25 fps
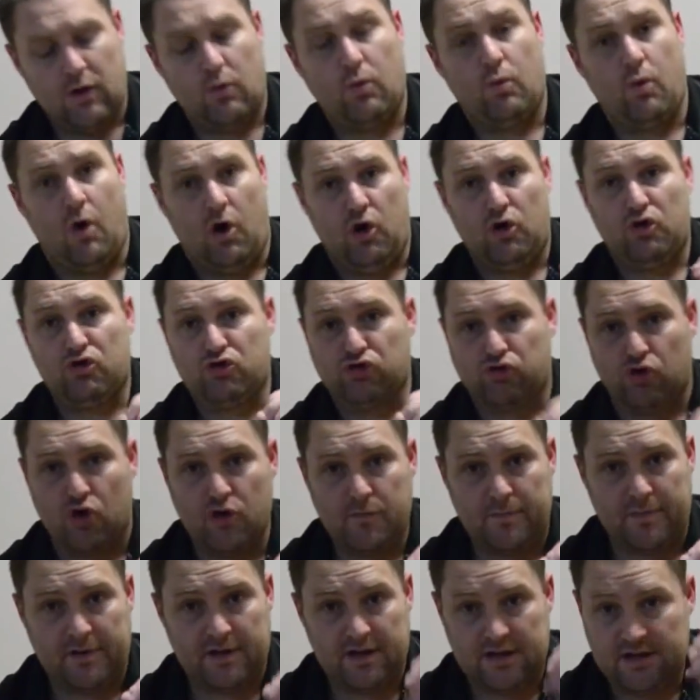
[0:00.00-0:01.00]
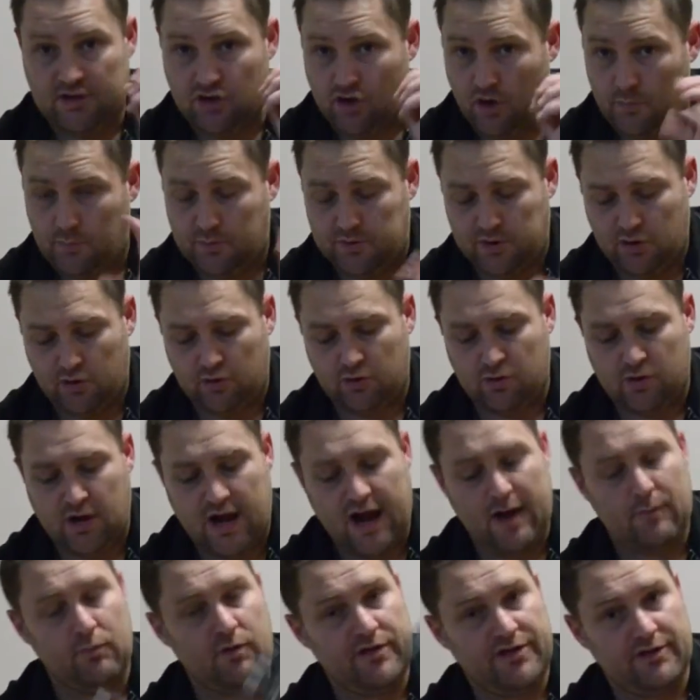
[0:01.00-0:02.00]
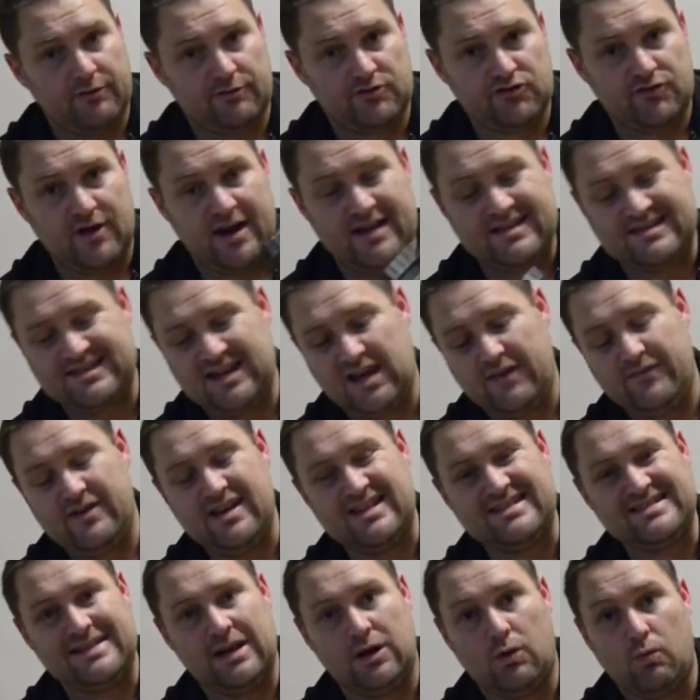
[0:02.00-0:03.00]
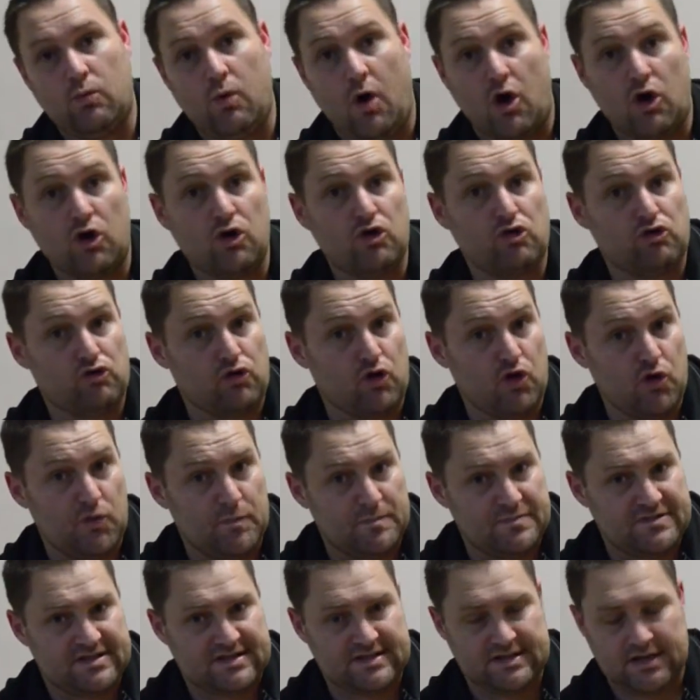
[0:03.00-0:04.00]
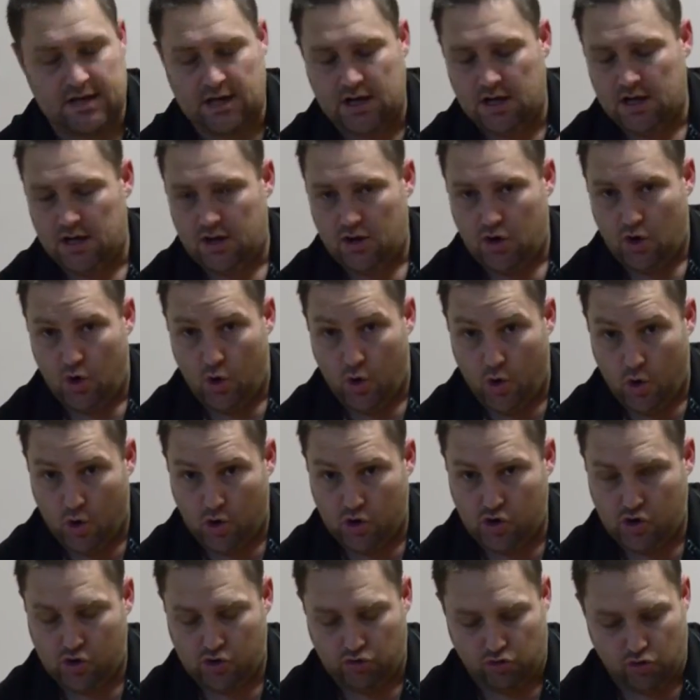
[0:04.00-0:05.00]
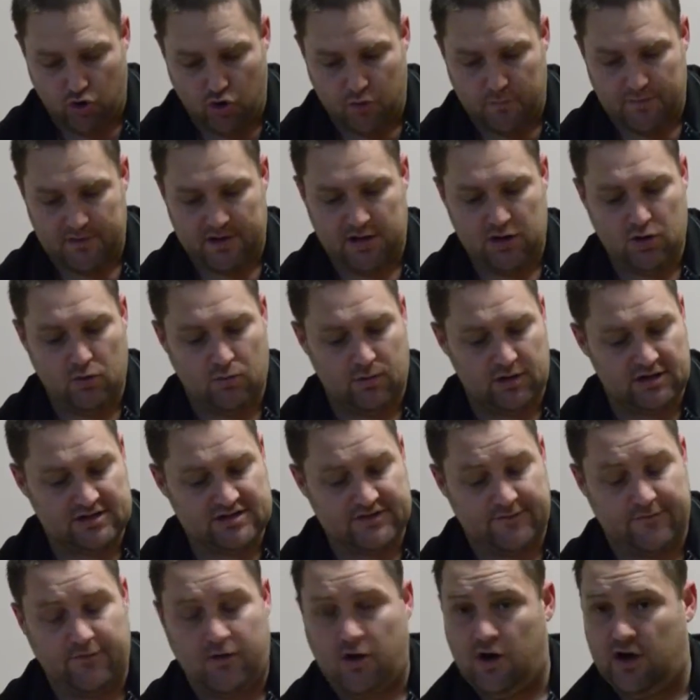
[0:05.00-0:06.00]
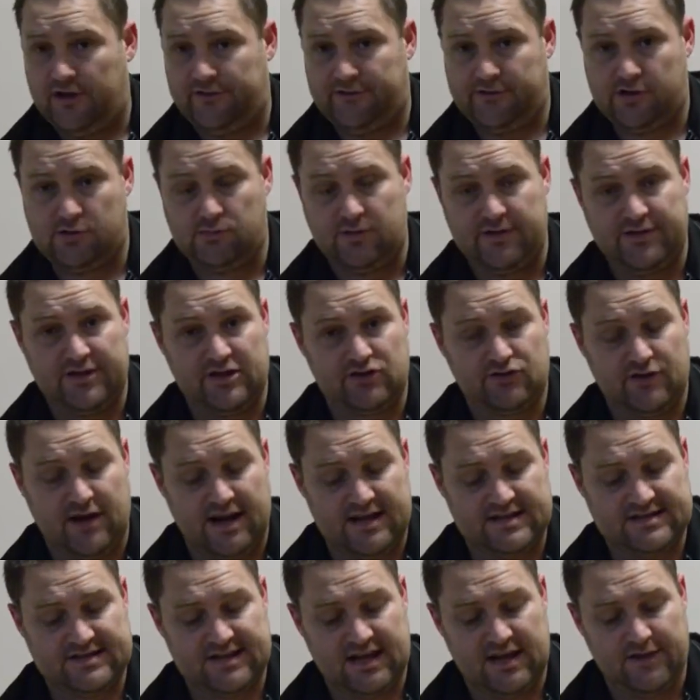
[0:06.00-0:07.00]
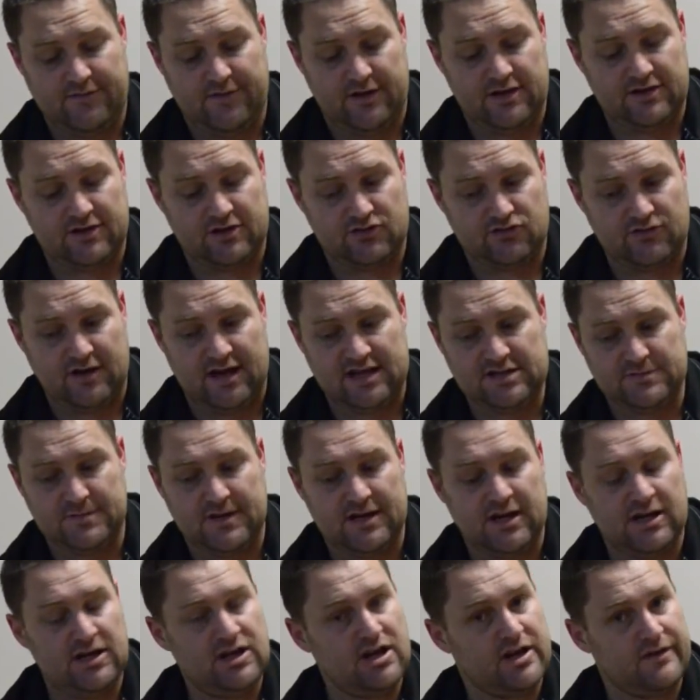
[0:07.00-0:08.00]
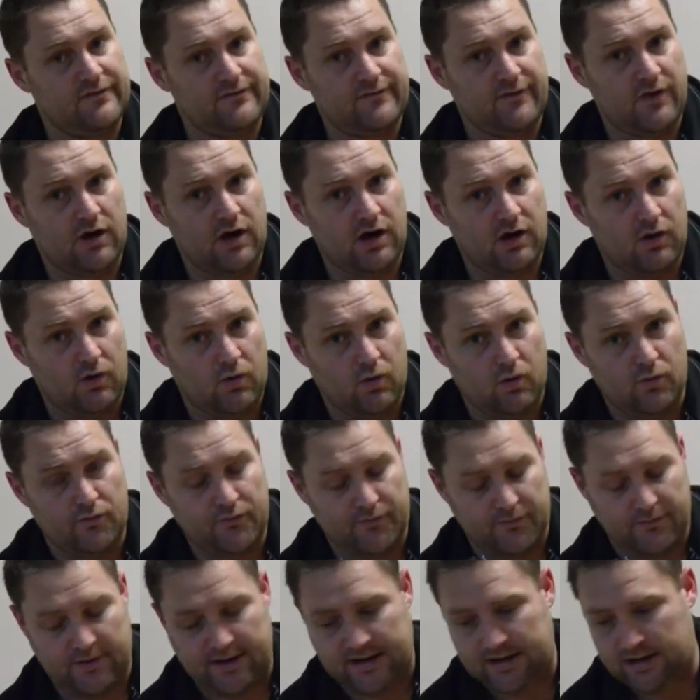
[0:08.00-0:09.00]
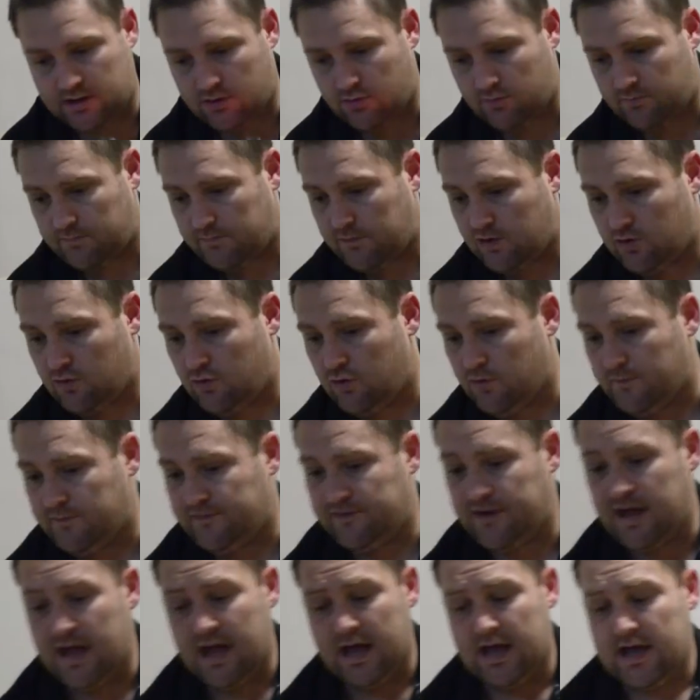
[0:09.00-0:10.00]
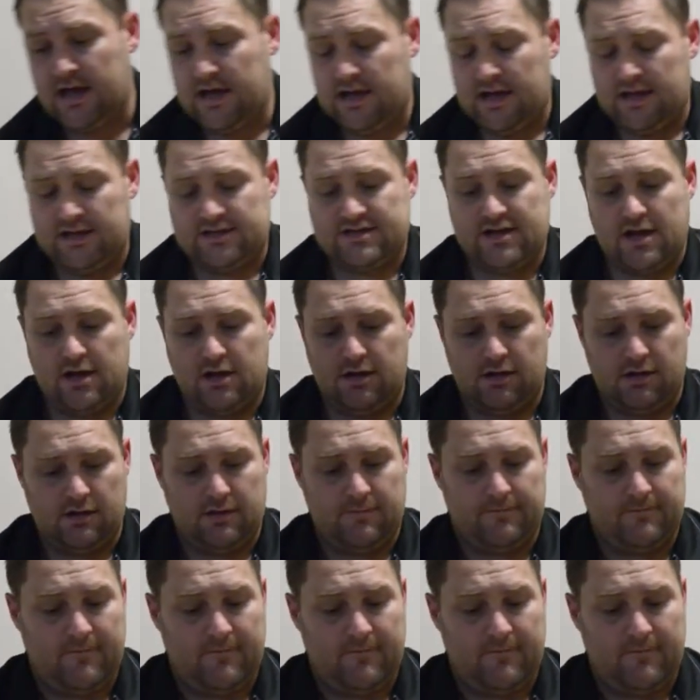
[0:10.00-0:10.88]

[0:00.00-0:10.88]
what group, not plural, and with the transceiver you tell it what groups or group you want it to fire. So with the transceiver, the transmitter, you can fire all three groups. So